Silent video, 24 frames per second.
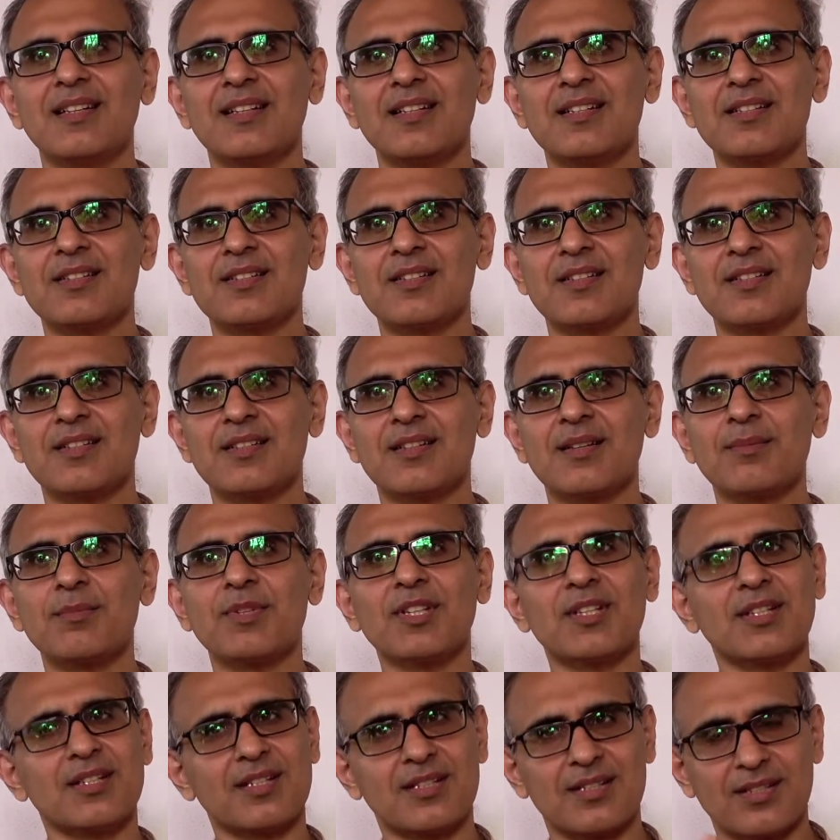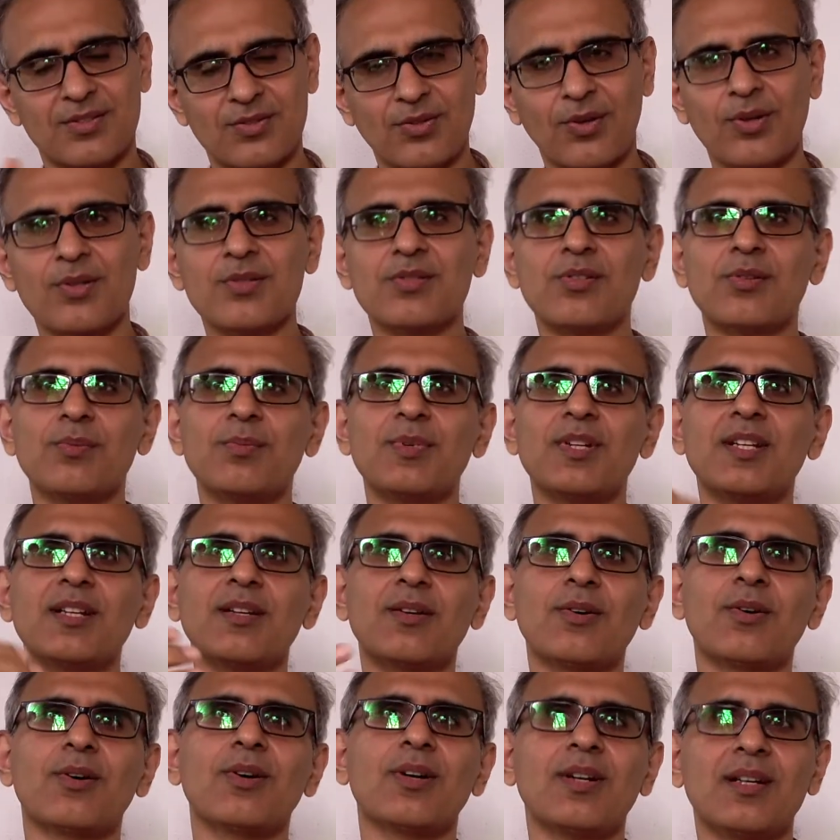It's also been
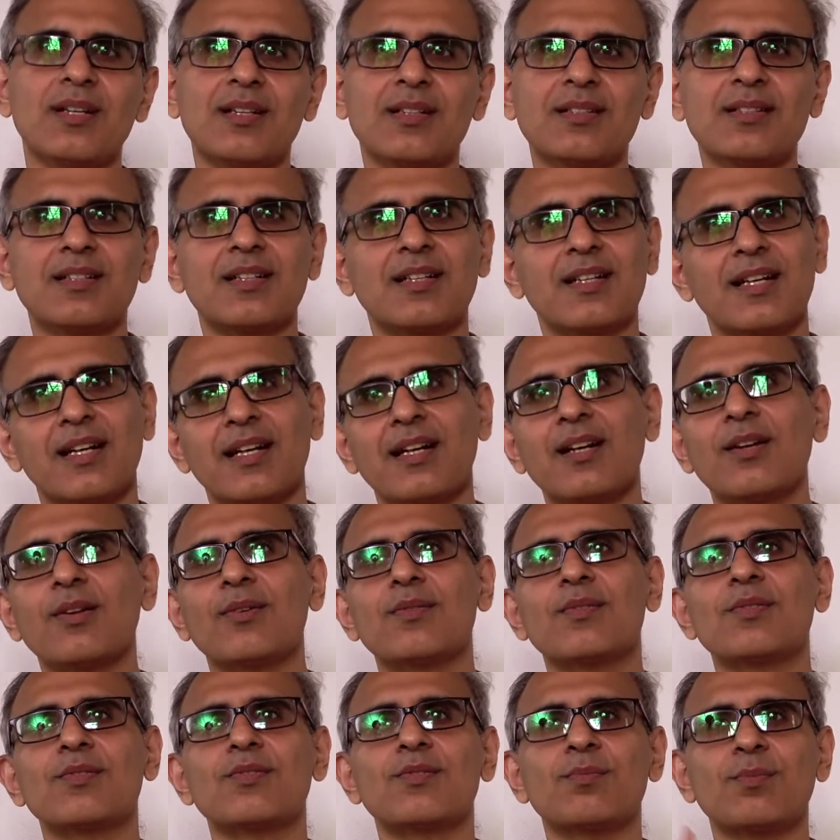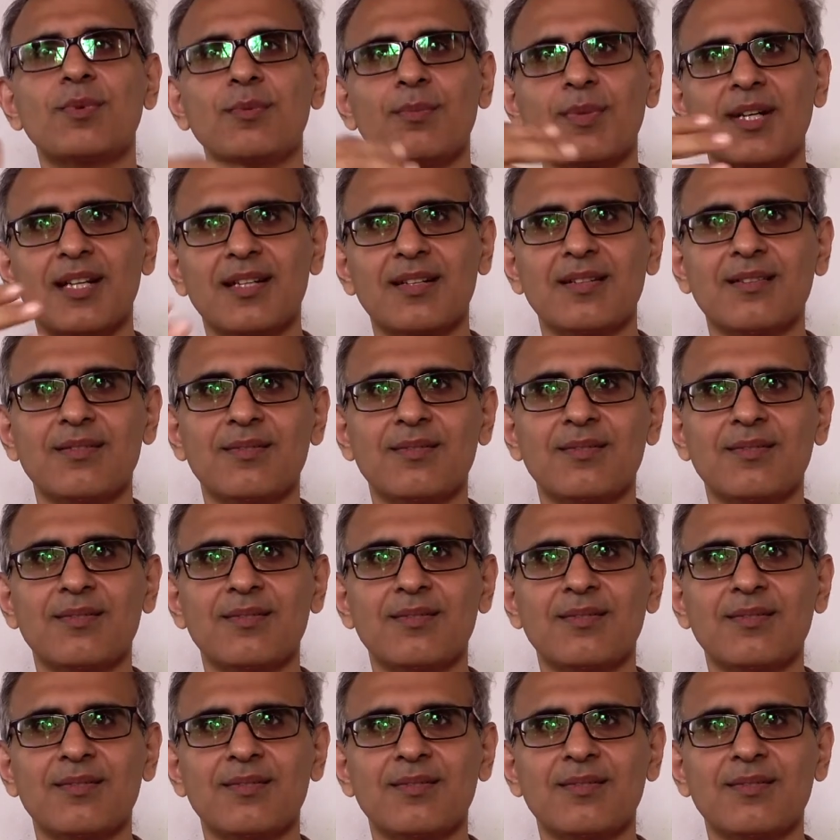called the cradle of the Superman,